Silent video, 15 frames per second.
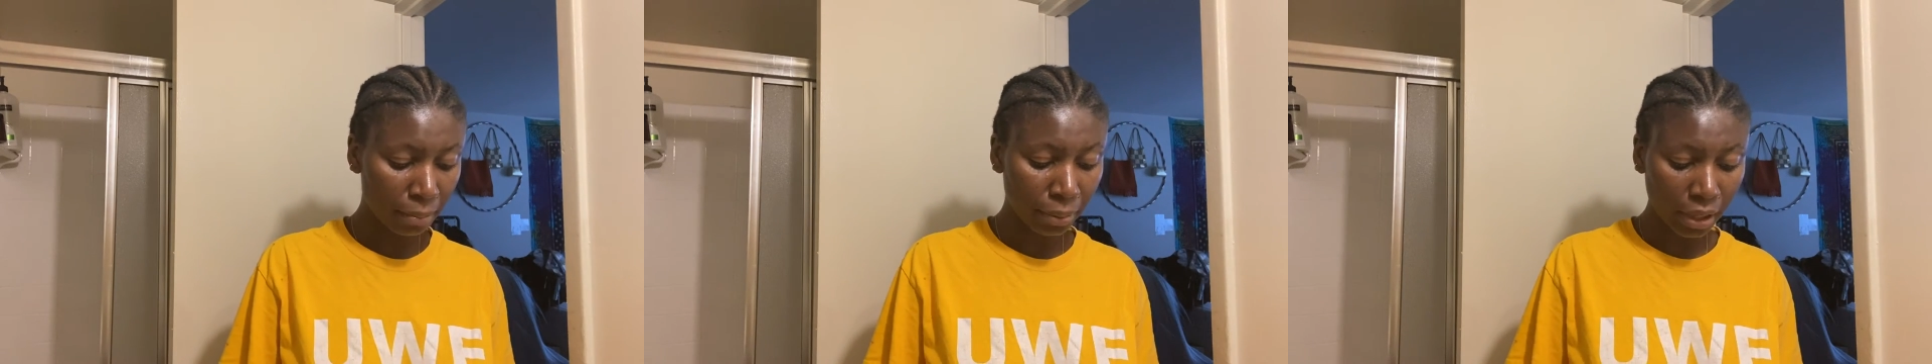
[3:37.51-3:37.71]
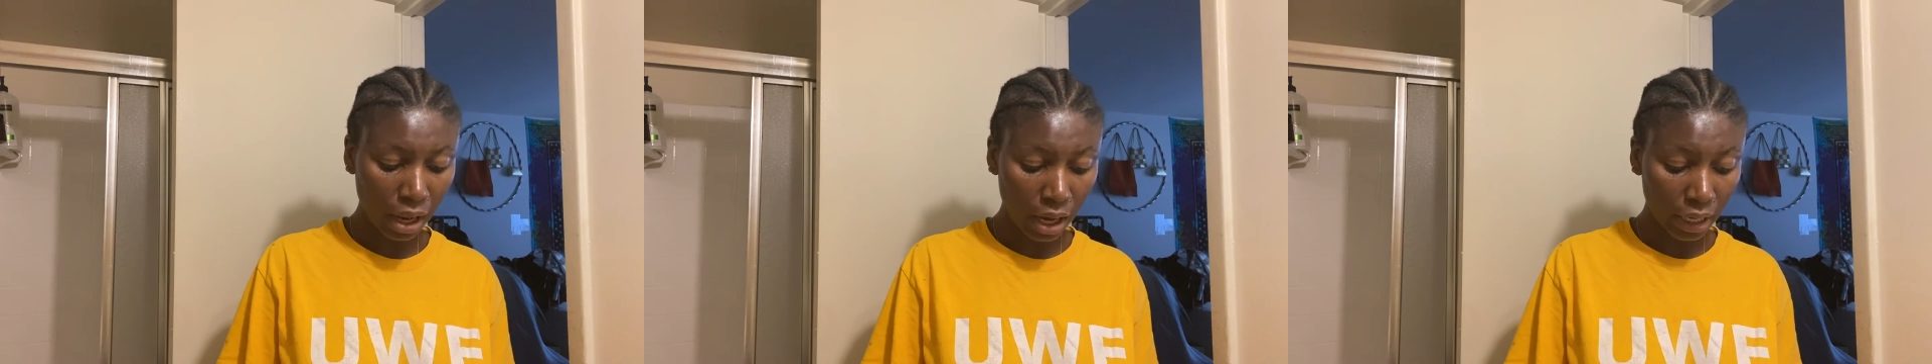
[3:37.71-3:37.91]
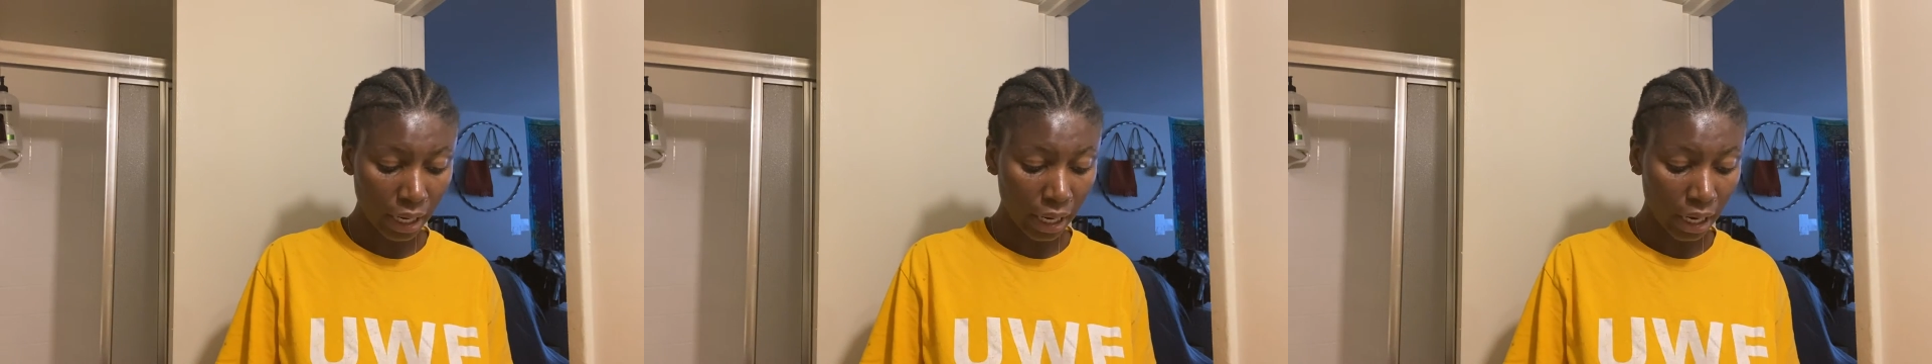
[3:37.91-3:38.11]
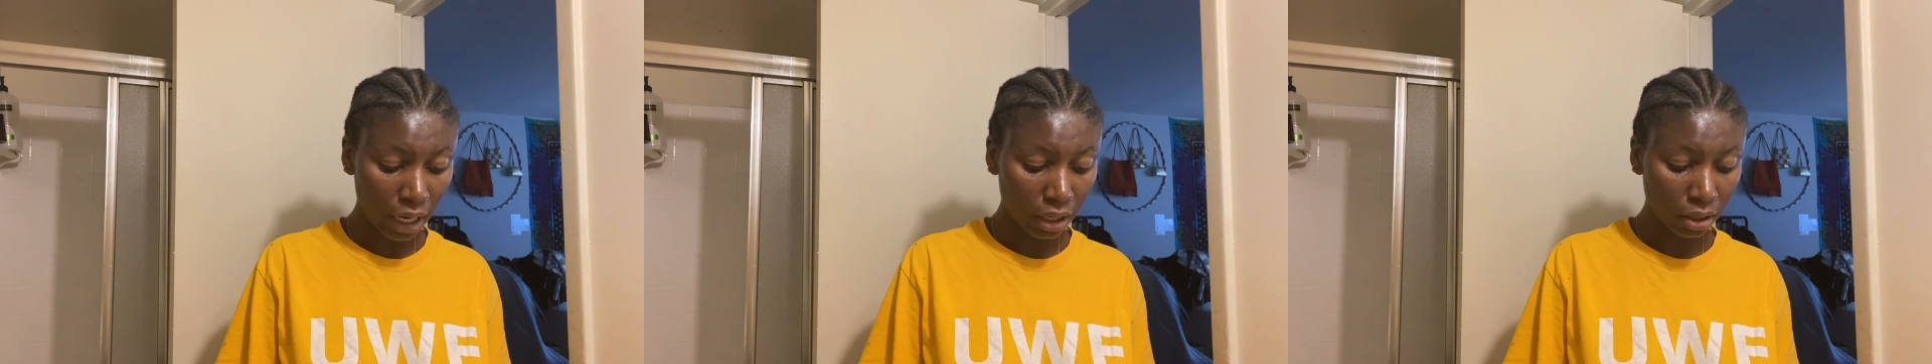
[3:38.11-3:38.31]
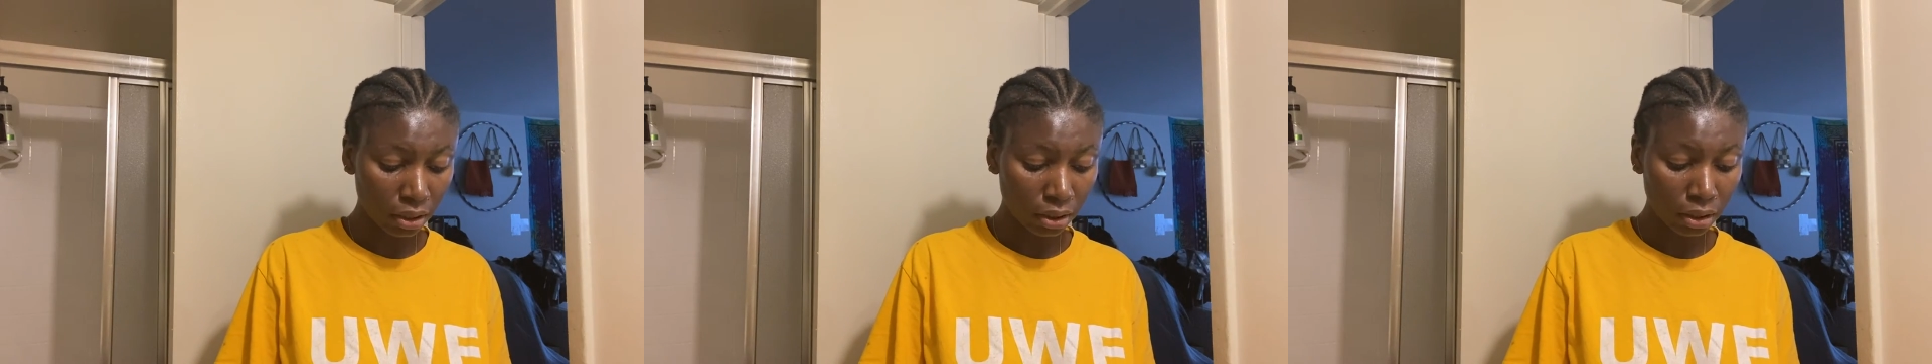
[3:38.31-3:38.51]

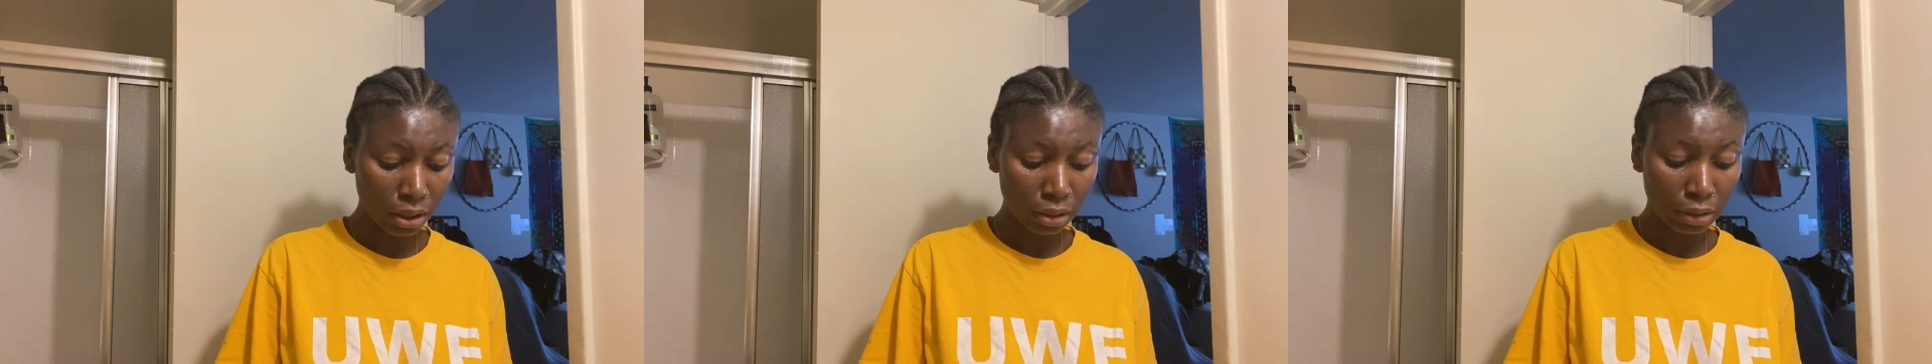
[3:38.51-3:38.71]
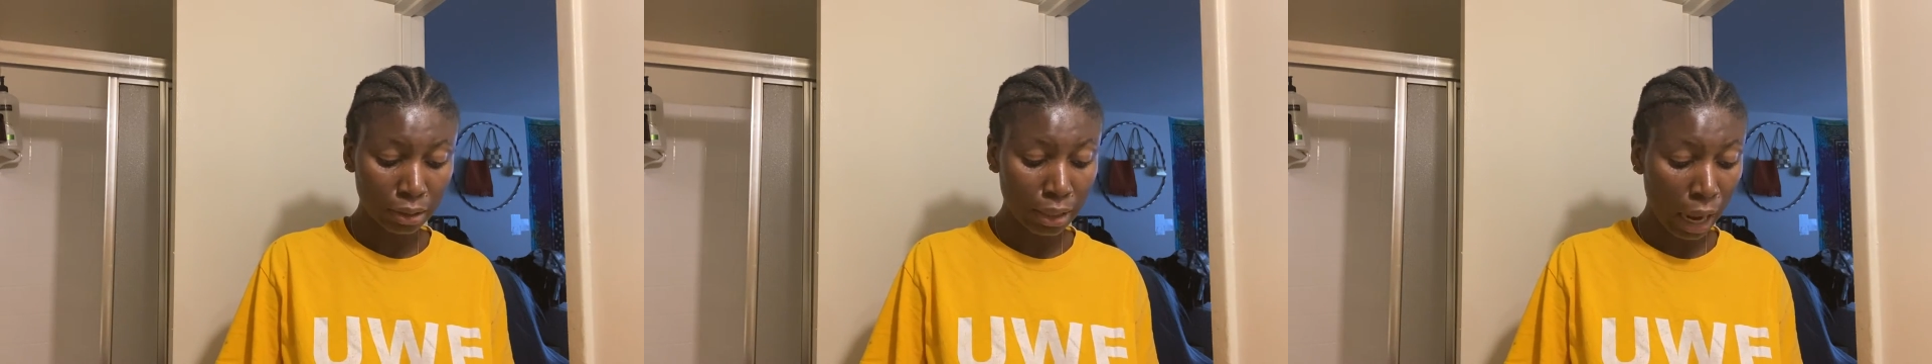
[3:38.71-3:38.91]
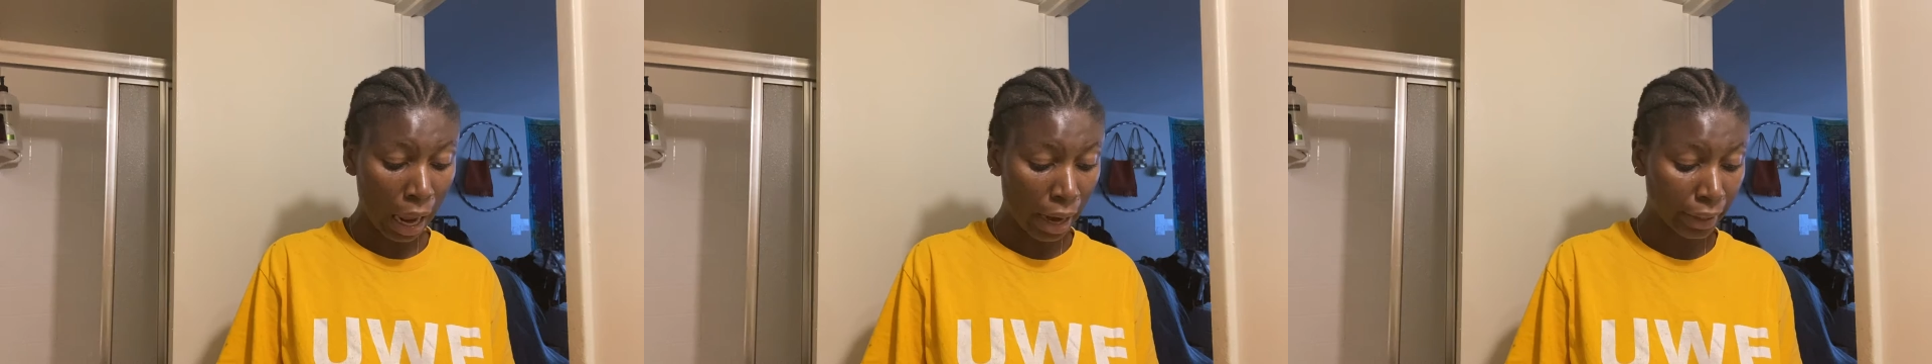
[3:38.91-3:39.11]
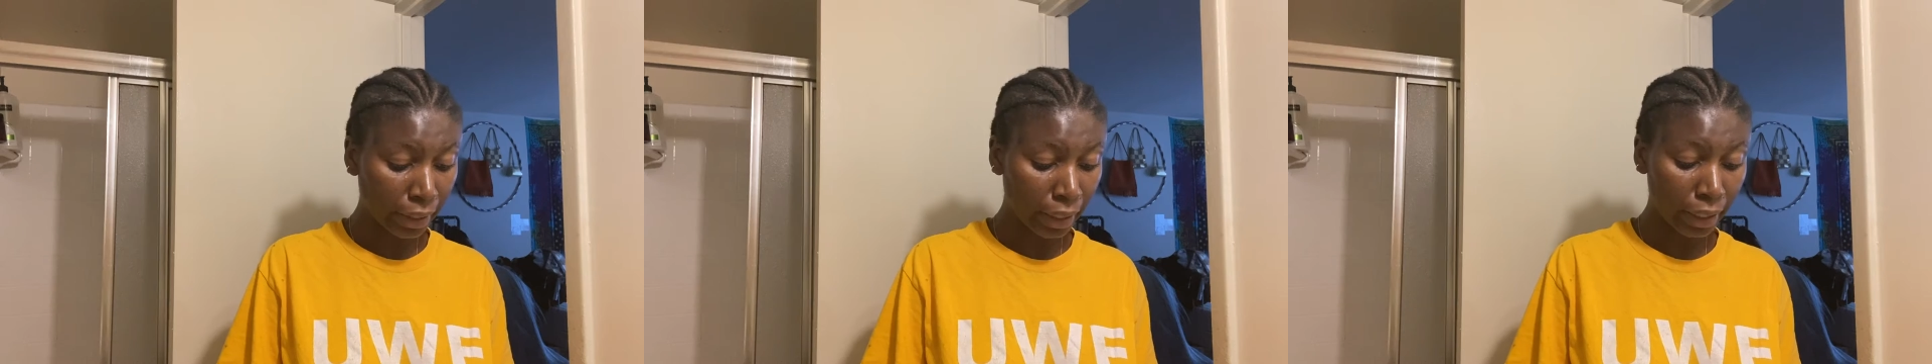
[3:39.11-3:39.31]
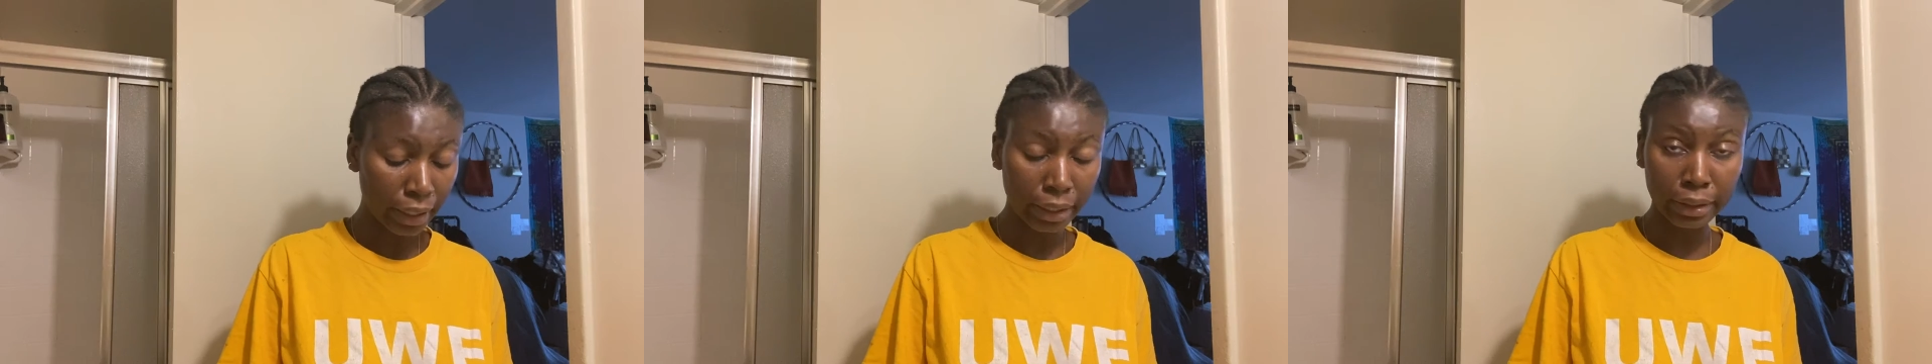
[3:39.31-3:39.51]
plucking,
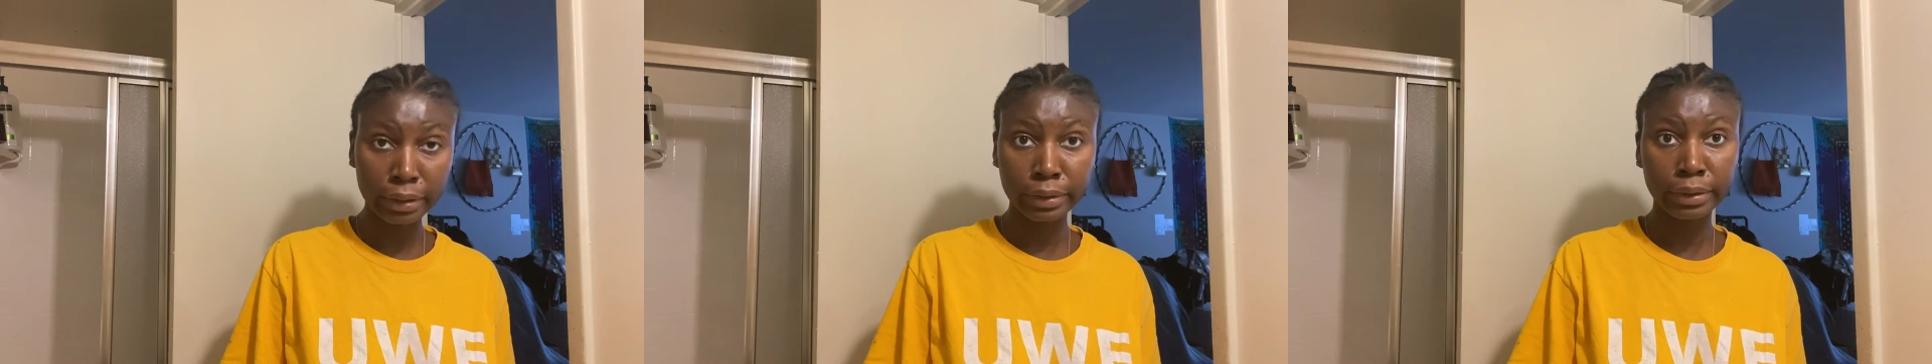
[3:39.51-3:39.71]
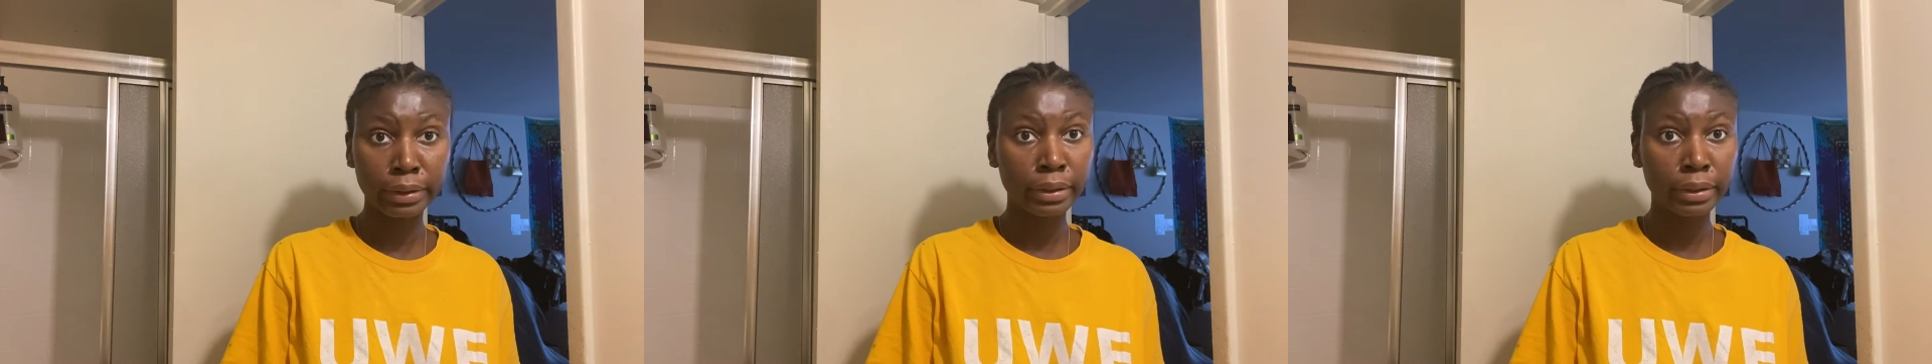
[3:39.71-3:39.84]
dyeing.